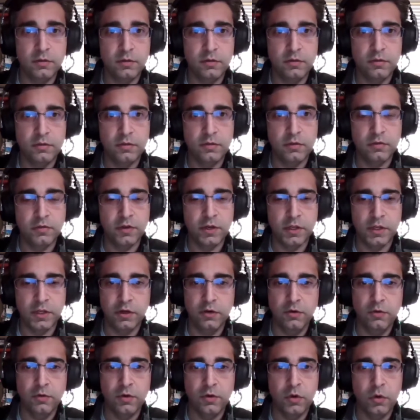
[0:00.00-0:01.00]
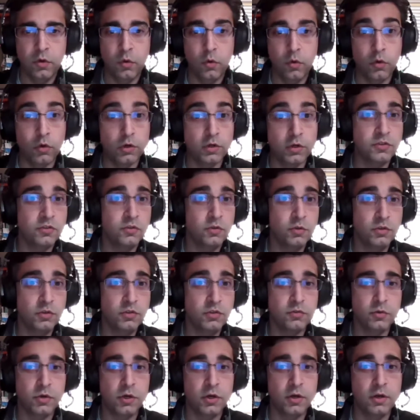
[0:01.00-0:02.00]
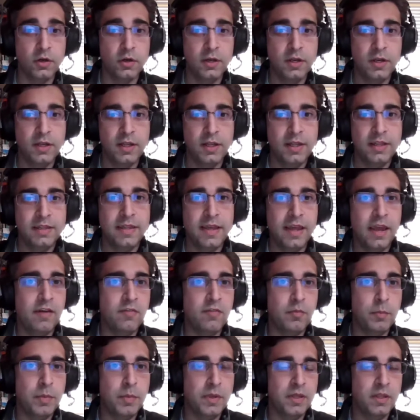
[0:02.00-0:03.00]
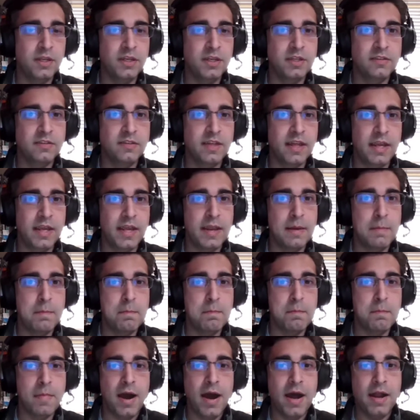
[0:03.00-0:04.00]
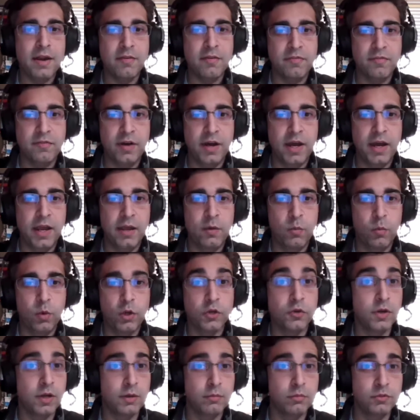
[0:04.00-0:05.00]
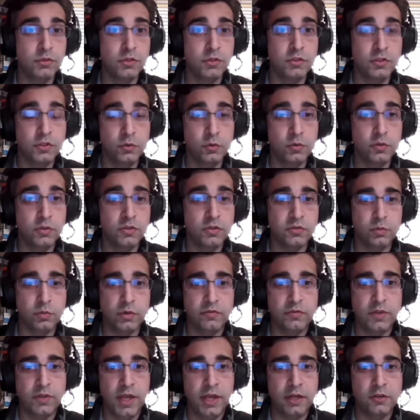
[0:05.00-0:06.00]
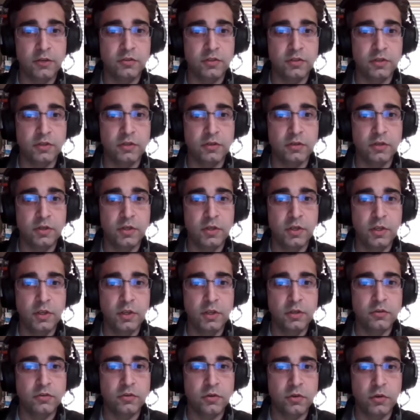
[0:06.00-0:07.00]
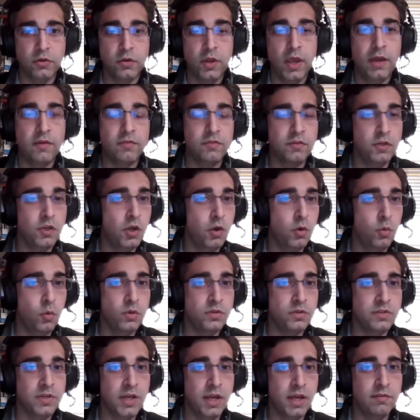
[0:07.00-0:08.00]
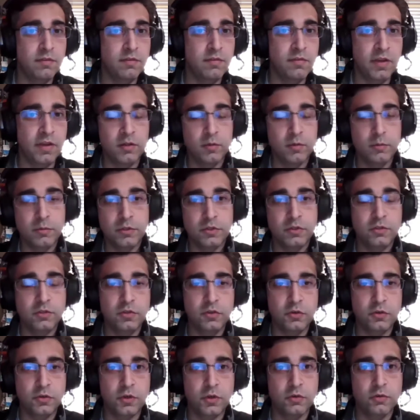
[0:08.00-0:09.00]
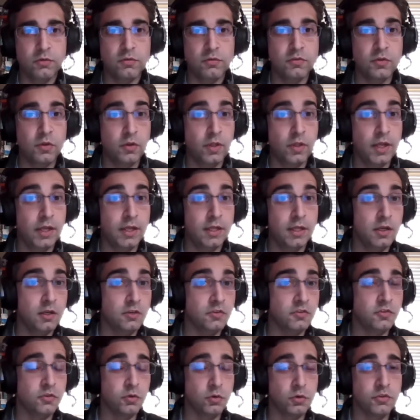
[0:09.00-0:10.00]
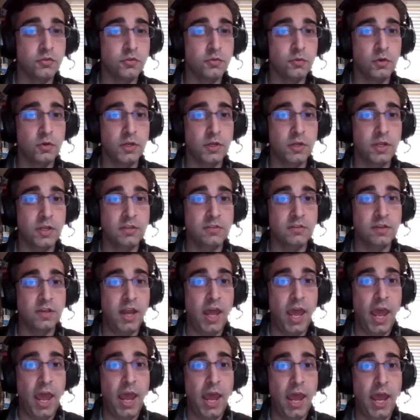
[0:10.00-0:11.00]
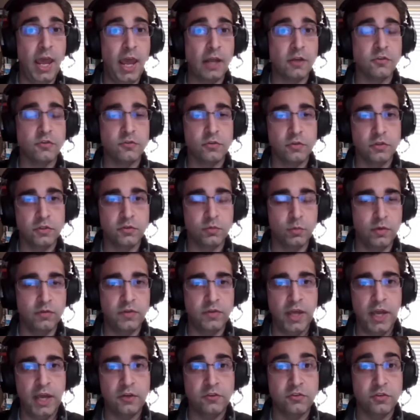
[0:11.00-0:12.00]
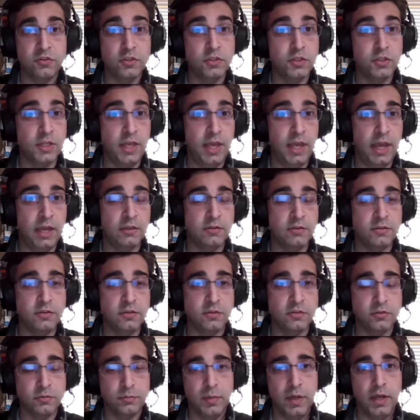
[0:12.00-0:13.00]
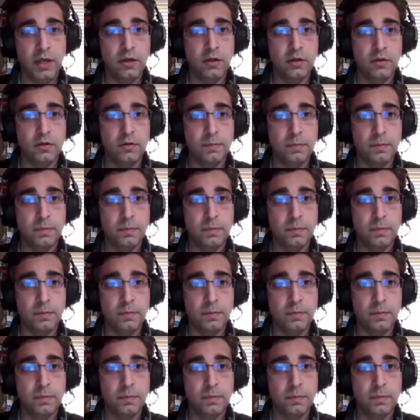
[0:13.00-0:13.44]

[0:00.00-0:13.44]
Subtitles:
video, or a sorcerer, they have abilities that can modify what you're able to do with a swift action. So you have to know what's kind of available to you. So like a sorcerer gets an extra swift action to cast a spell